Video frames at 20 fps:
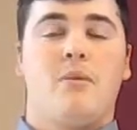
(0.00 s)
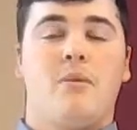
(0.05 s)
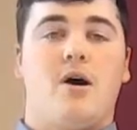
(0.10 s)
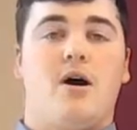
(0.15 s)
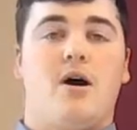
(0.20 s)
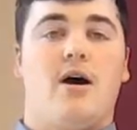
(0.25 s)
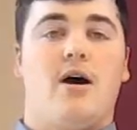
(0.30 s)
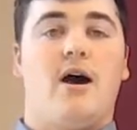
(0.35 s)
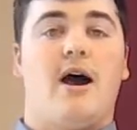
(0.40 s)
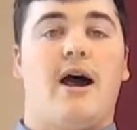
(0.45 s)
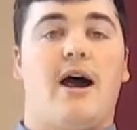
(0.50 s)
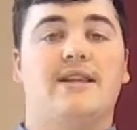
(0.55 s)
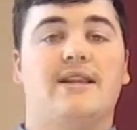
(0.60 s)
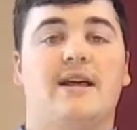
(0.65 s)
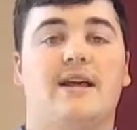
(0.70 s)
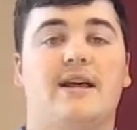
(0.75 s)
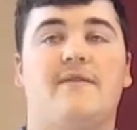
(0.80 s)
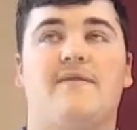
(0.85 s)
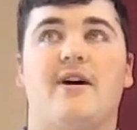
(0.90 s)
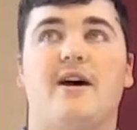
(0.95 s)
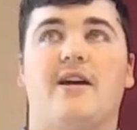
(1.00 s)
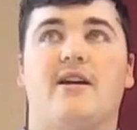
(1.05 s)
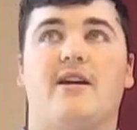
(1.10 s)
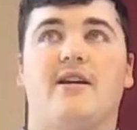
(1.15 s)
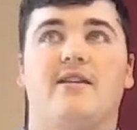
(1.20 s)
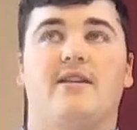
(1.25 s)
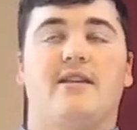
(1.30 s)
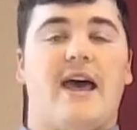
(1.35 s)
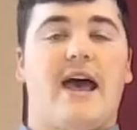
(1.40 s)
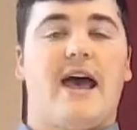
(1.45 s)

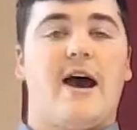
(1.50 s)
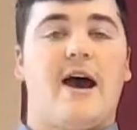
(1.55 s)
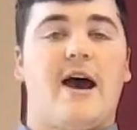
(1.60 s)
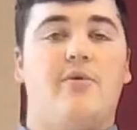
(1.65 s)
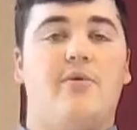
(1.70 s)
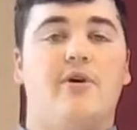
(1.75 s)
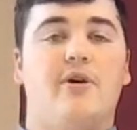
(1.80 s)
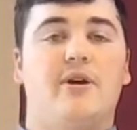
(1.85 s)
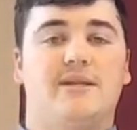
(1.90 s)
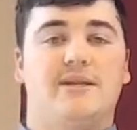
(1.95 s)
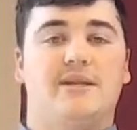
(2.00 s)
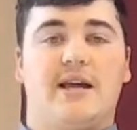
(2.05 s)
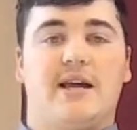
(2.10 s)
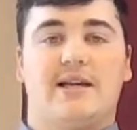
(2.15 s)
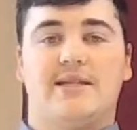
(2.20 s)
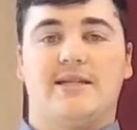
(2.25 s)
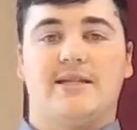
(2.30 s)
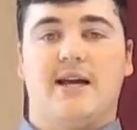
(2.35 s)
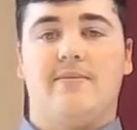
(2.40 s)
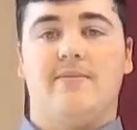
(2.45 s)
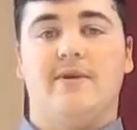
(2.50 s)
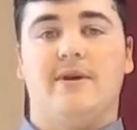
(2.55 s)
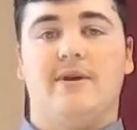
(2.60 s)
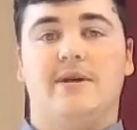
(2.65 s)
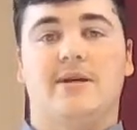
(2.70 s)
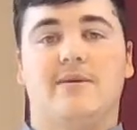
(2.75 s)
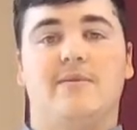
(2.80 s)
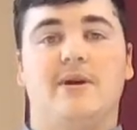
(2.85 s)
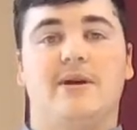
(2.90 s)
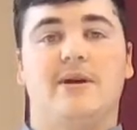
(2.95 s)
Identifying the output is the next step. This
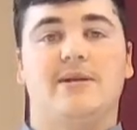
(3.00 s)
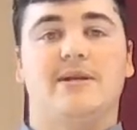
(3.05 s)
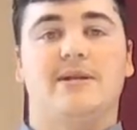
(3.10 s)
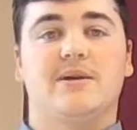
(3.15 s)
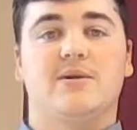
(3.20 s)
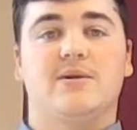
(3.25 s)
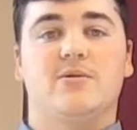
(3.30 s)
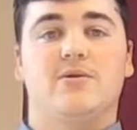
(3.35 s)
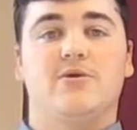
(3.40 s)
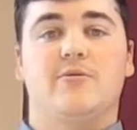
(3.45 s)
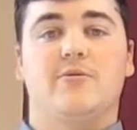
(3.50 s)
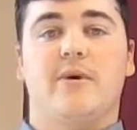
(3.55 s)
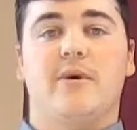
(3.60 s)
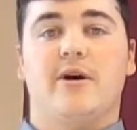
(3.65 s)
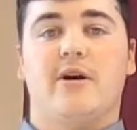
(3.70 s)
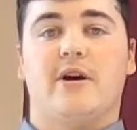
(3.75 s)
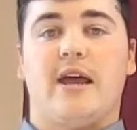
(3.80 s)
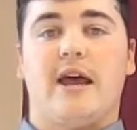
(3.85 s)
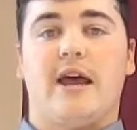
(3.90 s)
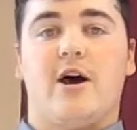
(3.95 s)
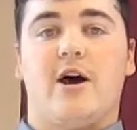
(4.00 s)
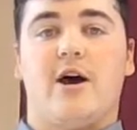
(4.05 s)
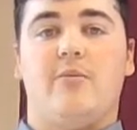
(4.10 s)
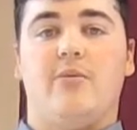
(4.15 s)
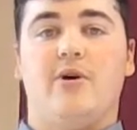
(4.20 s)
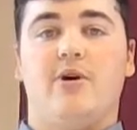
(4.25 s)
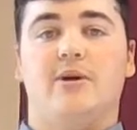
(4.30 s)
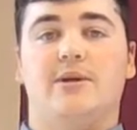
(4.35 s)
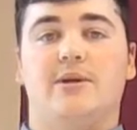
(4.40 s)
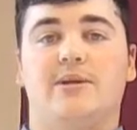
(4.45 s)
can be a single numeric
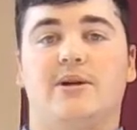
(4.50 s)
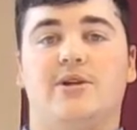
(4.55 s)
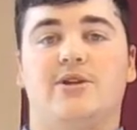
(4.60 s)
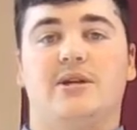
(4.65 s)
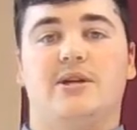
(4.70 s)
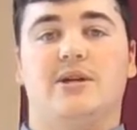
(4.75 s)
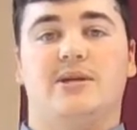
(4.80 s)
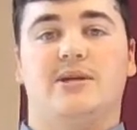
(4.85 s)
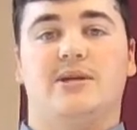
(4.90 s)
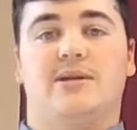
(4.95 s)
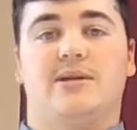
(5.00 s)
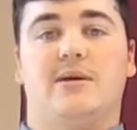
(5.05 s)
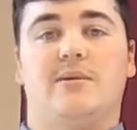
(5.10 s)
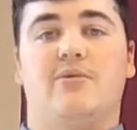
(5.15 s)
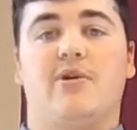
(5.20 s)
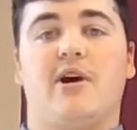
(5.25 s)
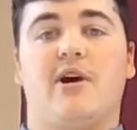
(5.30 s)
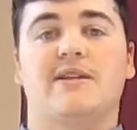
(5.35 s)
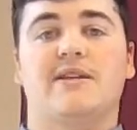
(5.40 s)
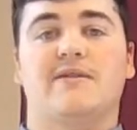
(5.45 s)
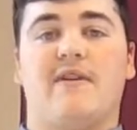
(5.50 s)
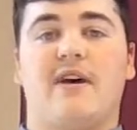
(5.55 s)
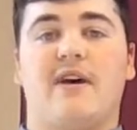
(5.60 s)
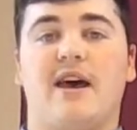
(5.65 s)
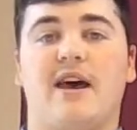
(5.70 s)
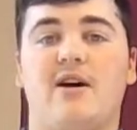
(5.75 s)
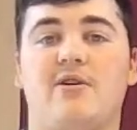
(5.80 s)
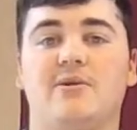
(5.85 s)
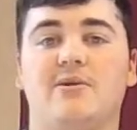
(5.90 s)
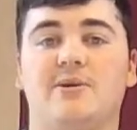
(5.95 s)
output, such as the price of a
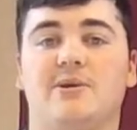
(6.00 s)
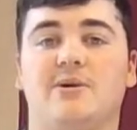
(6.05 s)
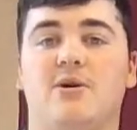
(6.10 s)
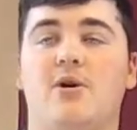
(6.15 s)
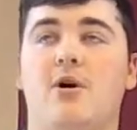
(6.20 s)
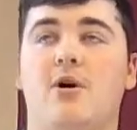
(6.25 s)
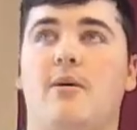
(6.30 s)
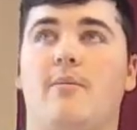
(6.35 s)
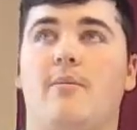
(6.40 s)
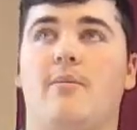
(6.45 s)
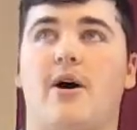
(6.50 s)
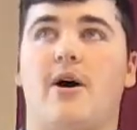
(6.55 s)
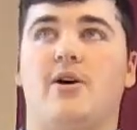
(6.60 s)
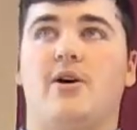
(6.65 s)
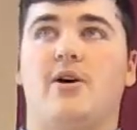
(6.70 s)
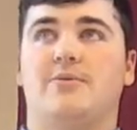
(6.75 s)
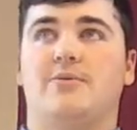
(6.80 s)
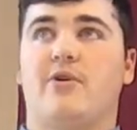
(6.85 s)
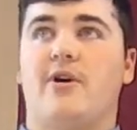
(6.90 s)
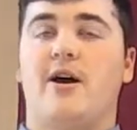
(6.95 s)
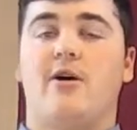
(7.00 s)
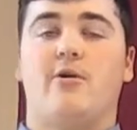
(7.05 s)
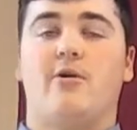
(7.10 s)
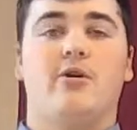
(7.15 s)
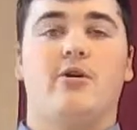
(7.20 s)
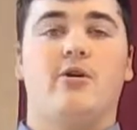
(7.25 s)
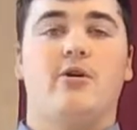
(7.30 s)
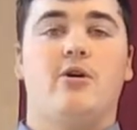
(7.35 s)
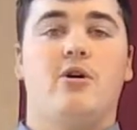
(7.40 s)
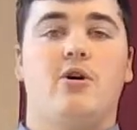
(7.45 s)
house, miles per
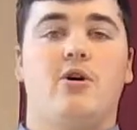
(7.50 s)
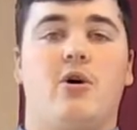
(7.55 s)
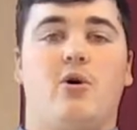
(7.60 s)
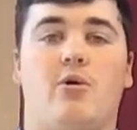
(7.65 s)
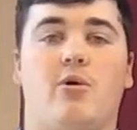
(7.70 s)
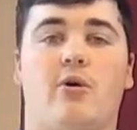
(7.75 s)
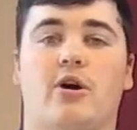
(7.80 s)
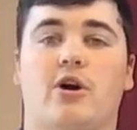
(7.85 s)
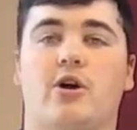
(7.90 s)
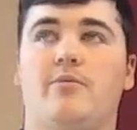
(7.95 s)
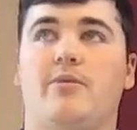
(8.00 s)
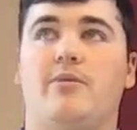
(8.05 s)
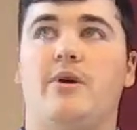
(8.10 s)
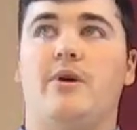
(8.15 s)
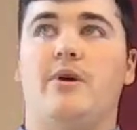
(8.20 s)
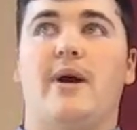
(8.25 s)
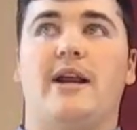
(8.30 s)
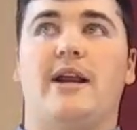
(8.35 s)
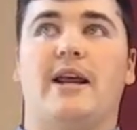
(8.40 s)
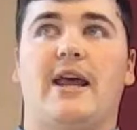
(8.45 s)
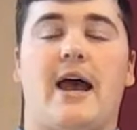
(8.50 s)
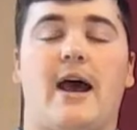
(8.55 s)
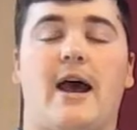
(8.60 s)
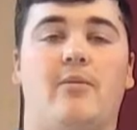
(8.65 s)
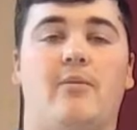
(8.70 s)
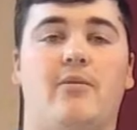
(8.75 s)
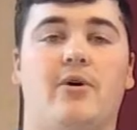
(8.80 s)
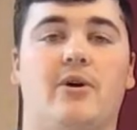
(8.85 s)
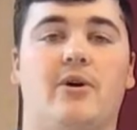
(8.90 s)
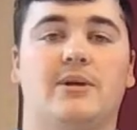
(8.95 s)
hour, or it could be many
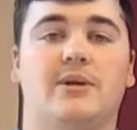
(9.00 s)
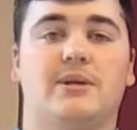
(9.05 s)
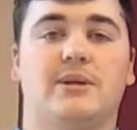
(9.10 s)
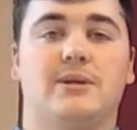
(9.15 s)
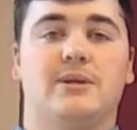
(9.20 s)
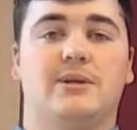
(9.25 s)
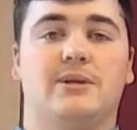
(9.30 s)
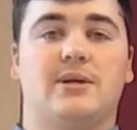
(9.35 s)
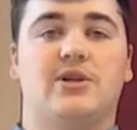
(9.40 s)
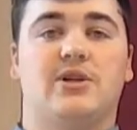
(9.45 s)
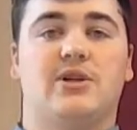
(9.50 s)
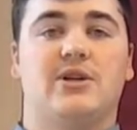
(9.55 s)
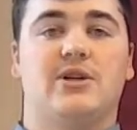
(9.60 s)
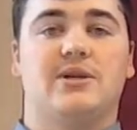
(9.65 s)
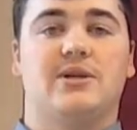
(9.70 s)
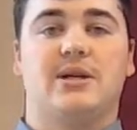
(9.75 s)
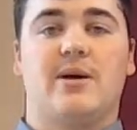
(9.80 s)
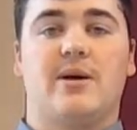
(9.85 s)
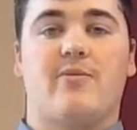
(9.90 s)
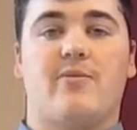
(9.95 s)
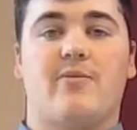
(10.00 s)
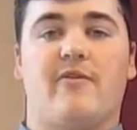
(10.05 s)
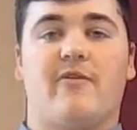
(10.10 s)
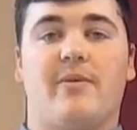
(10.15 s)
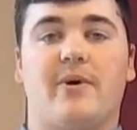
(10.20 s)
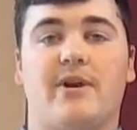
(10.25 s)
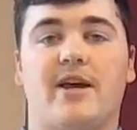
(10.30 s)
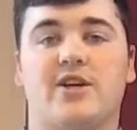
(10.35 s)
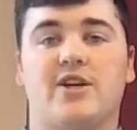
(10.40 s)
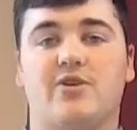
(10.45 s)
outputs, such as the number of
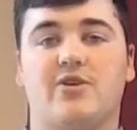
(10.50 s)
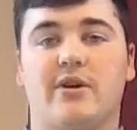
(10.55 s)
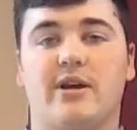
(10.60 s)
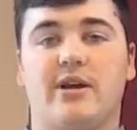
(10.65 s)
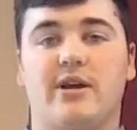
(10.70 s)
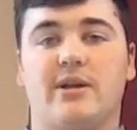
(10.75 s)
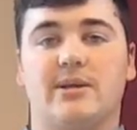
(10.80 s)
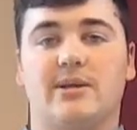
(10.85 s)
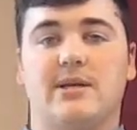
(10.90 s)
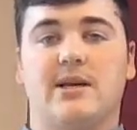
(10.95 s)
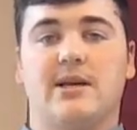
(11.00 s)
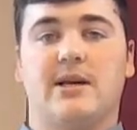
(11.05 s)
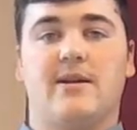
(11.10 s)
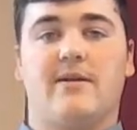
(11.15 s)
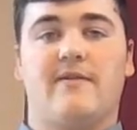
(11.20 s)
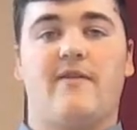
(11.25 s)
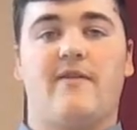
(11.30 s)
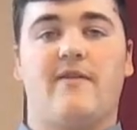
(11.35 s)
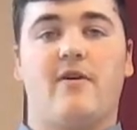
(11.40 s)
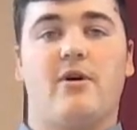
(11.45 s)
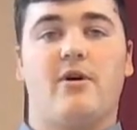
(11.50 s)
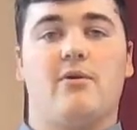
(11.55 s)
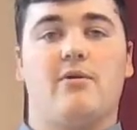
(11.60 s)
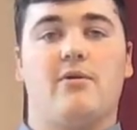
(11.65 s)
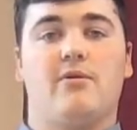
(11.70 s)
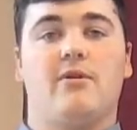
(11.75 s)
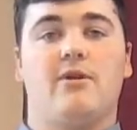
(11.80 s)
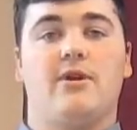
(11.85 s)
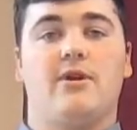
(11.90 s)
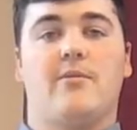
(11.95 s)
pedestrians in a
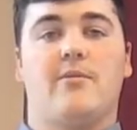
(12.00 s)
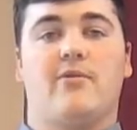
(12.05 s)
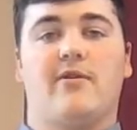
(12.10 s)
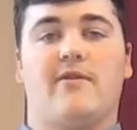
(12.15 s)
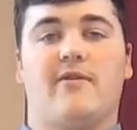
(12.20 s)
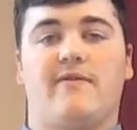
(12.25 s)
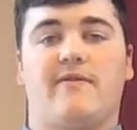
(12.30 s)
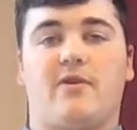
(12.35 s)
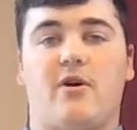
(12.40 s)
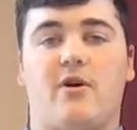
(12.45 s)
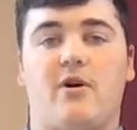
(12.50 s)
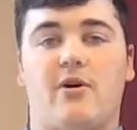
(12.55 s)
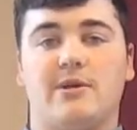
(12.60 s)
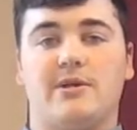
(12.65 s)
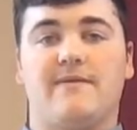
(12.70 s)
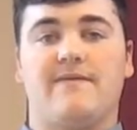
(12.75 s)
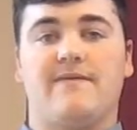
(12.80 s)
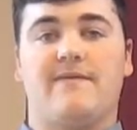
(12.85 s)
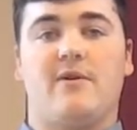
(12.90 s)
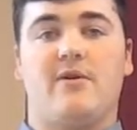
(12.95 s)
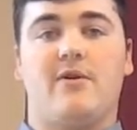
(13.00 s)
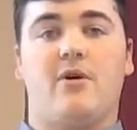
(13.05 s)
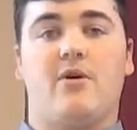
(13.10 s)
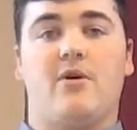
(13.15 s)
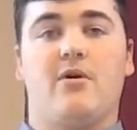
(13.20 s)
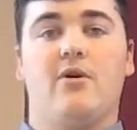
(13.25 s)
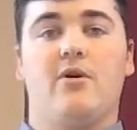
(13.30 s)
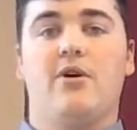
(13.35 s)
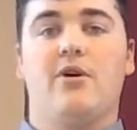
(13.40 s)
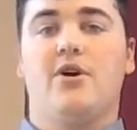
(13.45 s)
photo, the number of cars in a
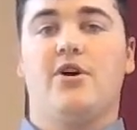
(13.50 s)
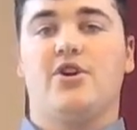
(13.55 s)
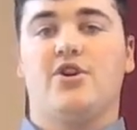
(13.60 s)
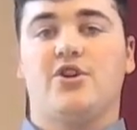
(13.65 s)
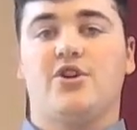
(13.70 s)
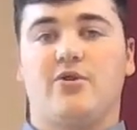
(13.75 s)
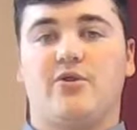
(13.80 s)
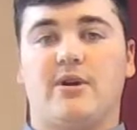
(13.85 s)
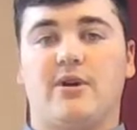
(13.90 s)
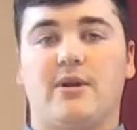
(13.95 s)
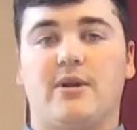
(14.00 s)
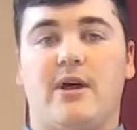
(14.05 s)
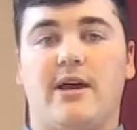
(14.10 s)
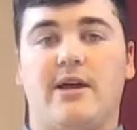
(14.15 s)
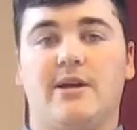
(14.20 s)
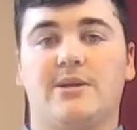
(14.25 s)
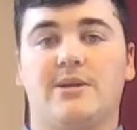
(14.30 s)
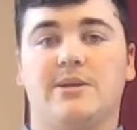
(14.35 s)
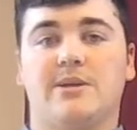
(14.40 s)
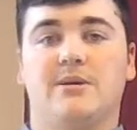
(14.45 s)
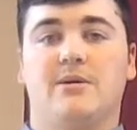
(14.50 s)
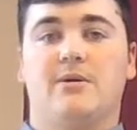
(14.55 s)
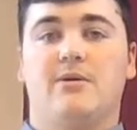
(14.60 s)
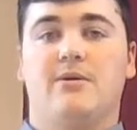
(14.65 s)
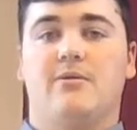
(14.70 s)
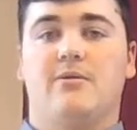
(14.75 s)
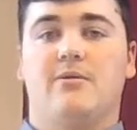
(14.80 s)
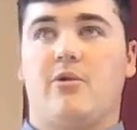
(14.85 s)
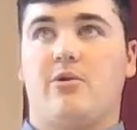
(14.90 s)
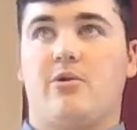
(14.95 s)
photo, street lights,
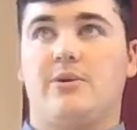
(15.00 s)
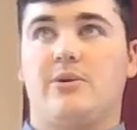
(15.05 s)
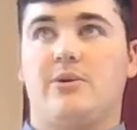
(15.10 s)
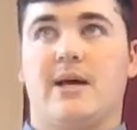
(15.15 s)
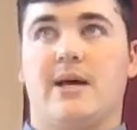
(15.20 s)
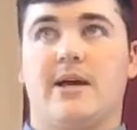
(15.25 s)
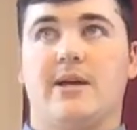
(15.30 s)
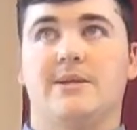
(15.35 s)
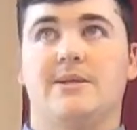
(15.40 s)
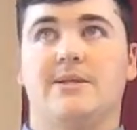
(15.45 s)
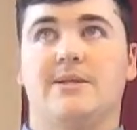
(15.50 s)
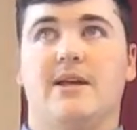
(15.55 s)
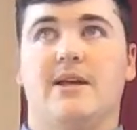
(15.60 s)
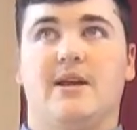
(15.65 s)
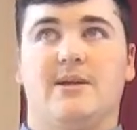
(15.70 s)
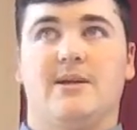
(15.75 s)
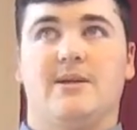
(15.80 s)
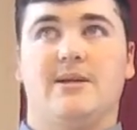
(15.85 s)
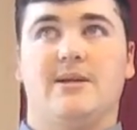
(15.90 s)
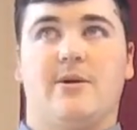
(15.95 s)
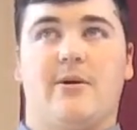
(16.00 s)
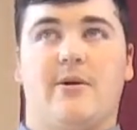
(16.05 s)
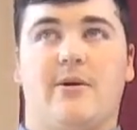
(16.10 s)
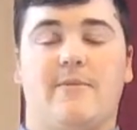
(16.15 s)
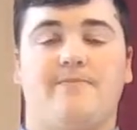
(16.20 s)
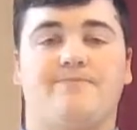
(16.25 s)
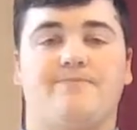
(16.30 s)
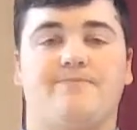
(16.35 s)
road signs, etc.